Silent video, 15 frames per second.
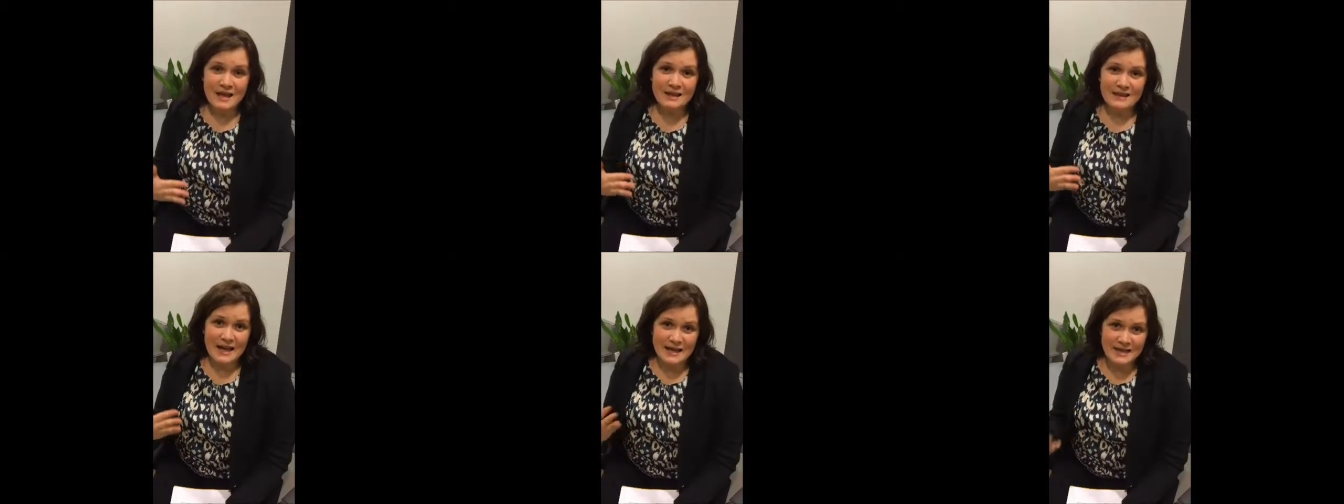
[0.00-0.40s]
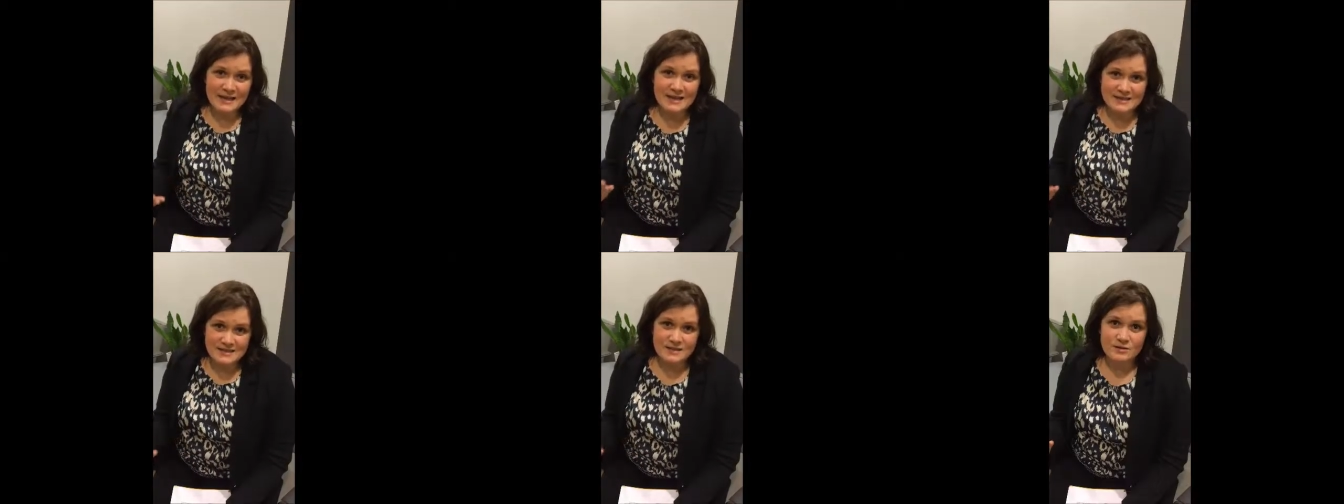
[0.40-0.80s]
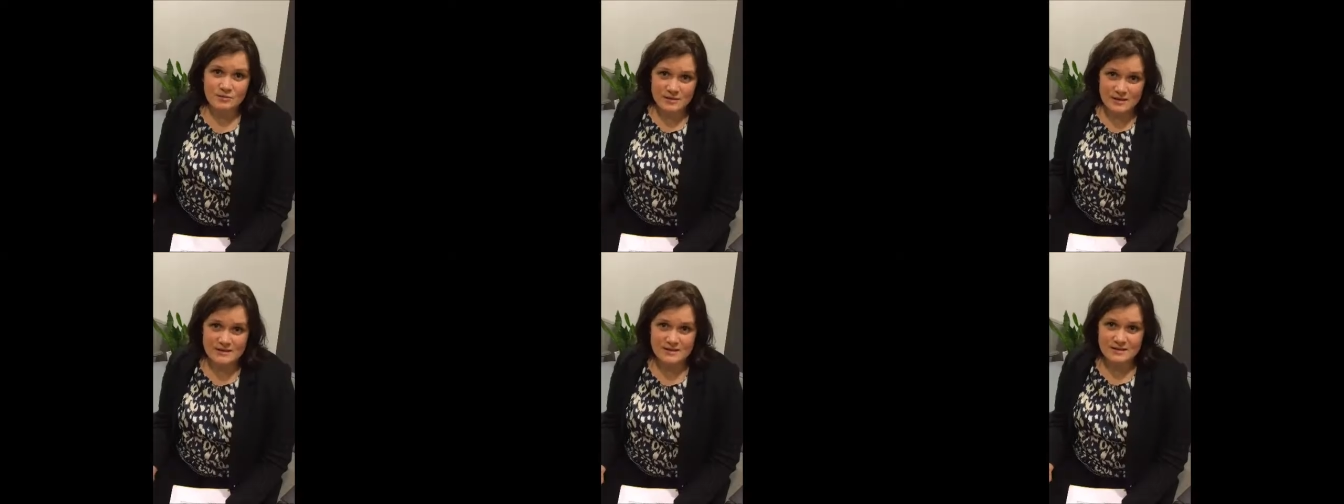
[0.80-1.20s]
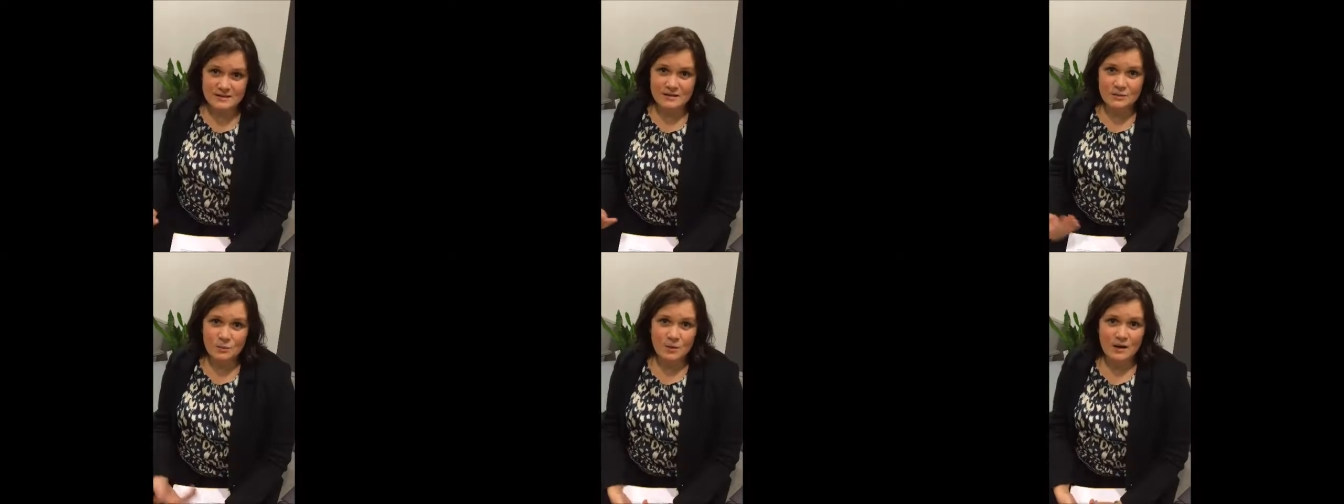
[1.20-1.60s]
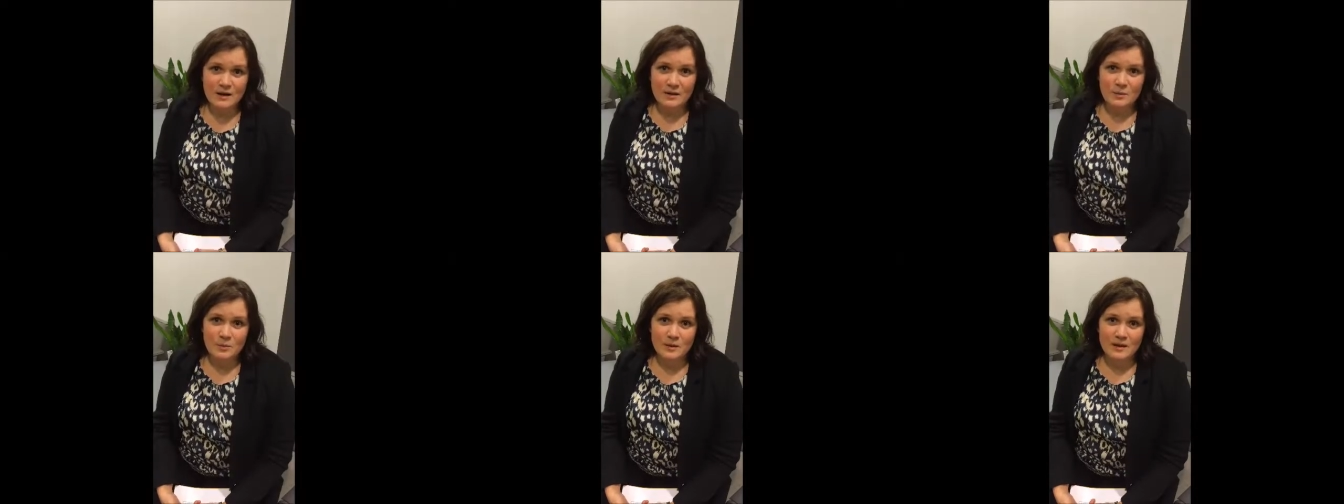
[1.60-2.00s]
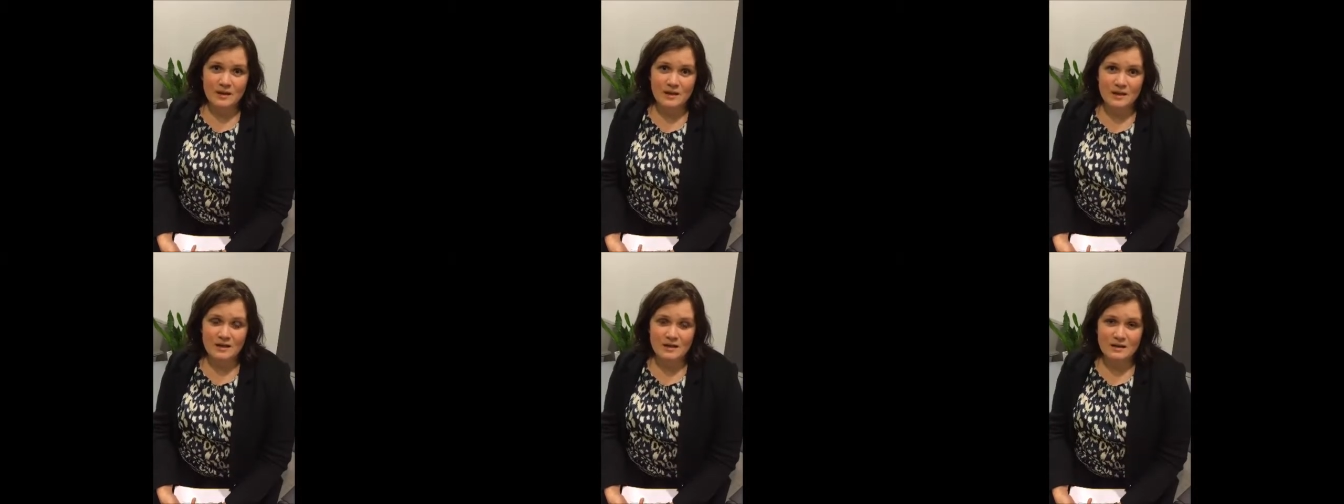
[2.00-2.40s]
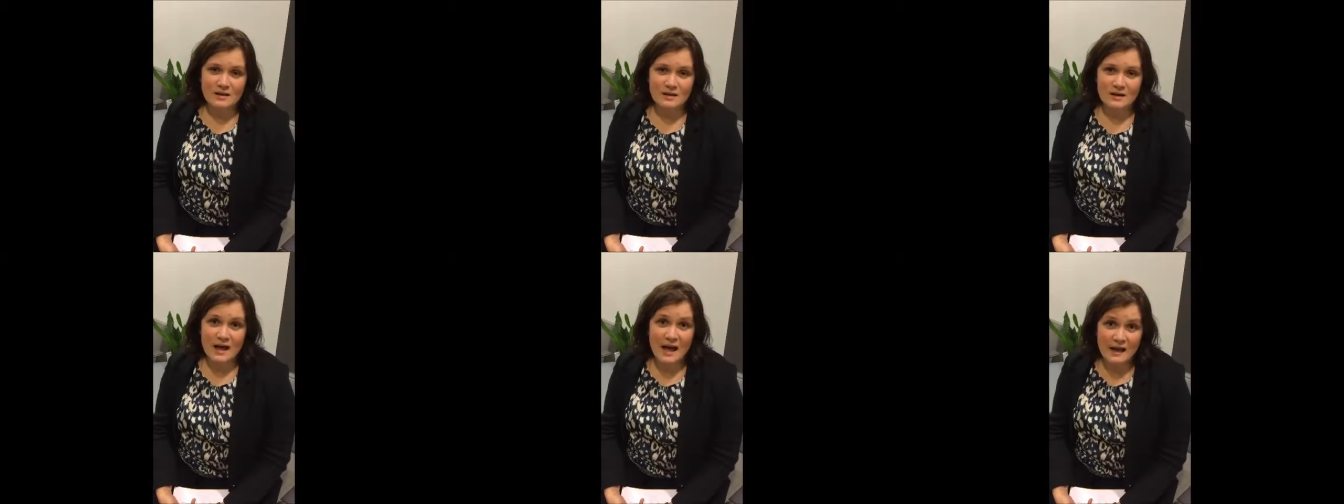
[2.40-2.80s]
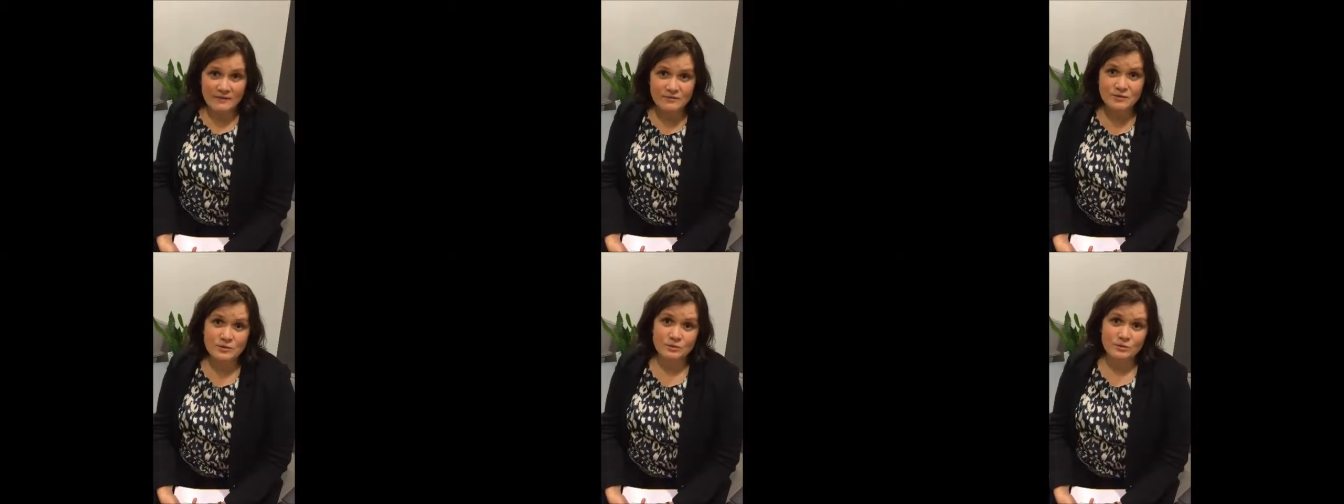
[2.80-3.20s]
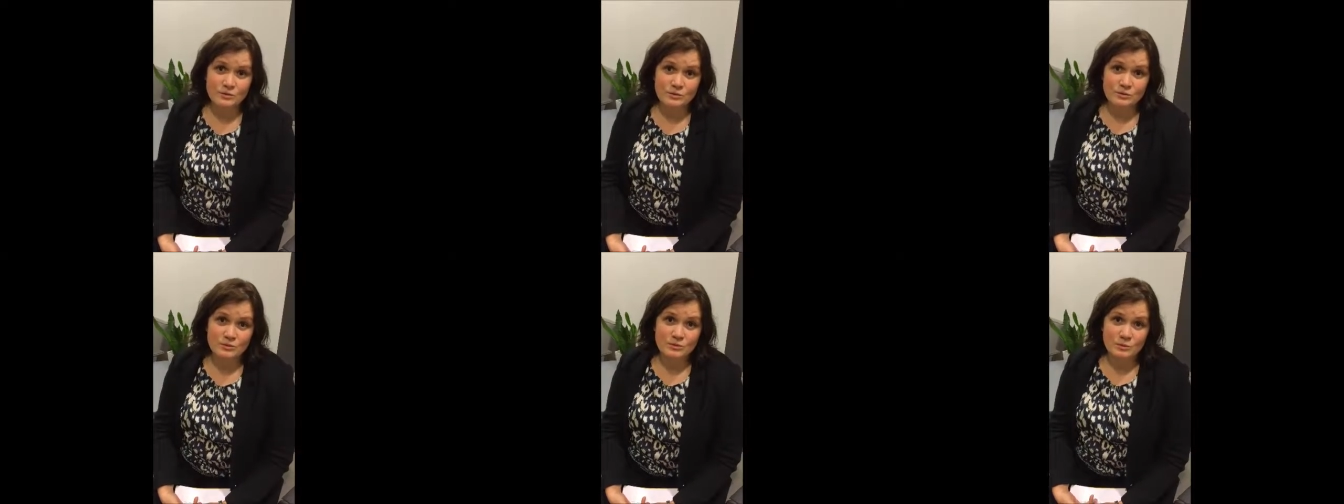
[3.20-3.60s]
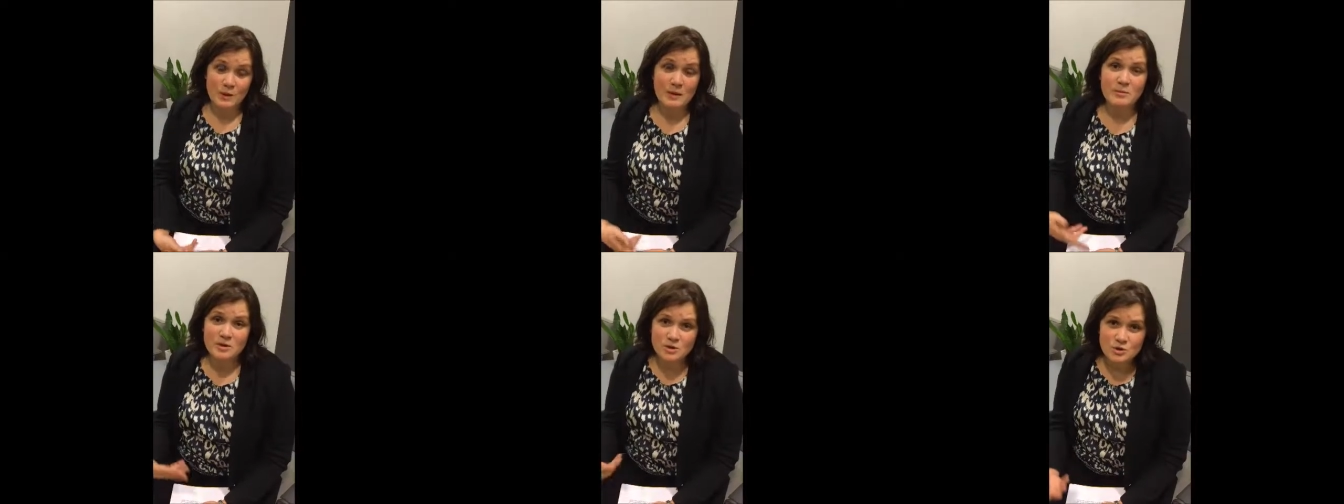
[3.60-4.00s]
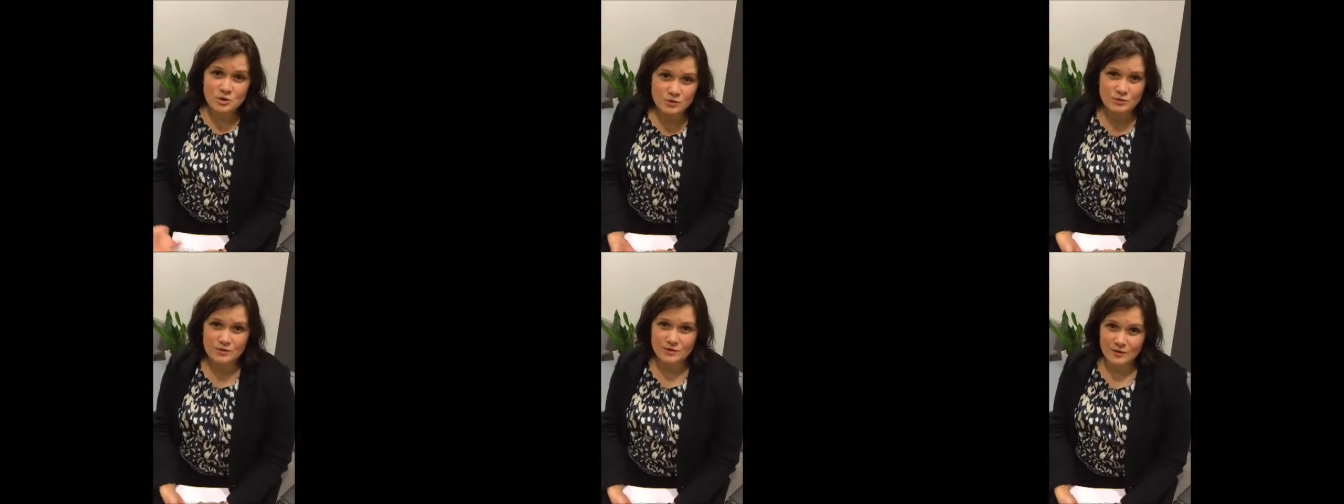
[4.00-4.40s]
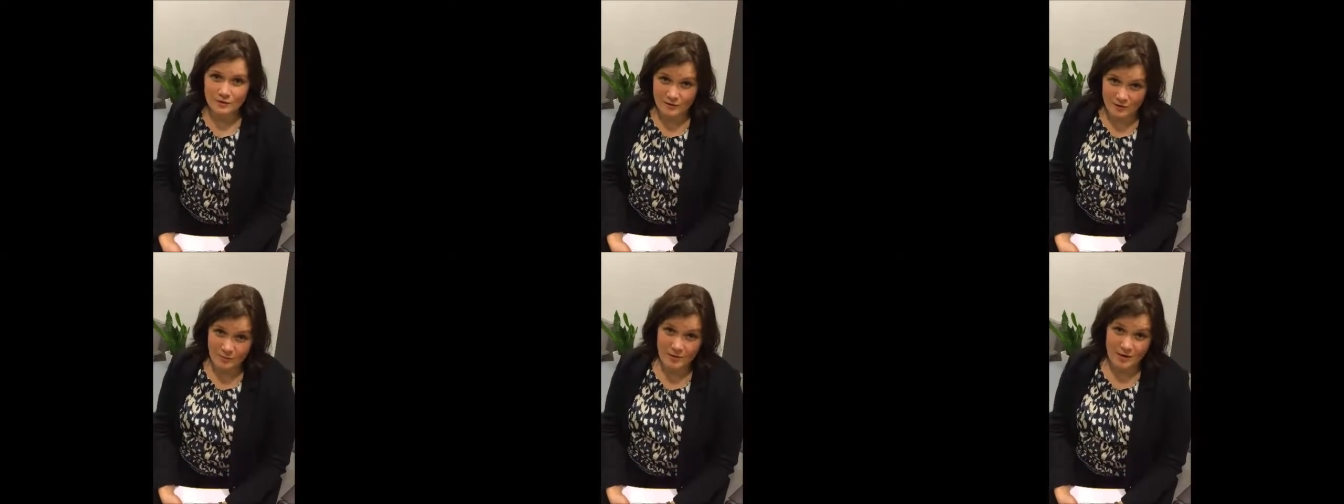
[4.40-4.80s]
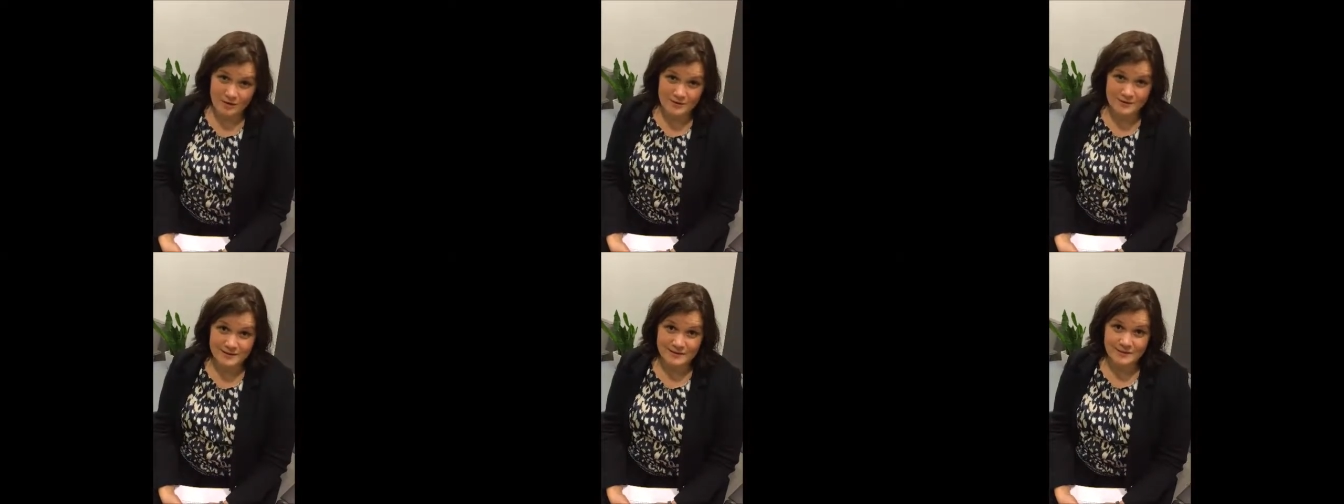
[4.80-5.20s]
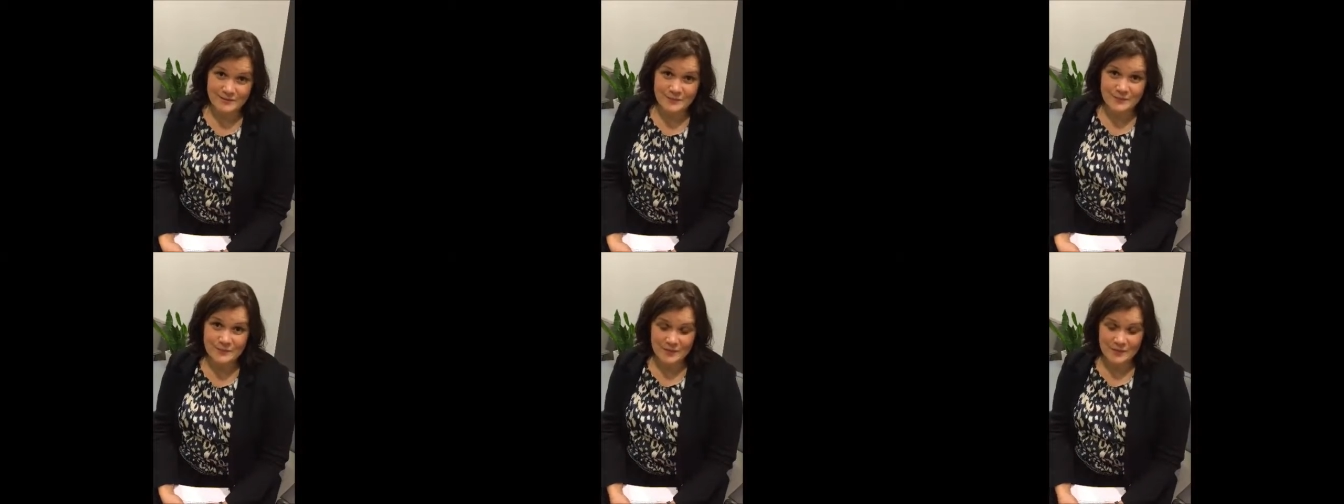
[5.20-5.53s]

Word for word: That is the reason why we uh, have to, why we should talk about it.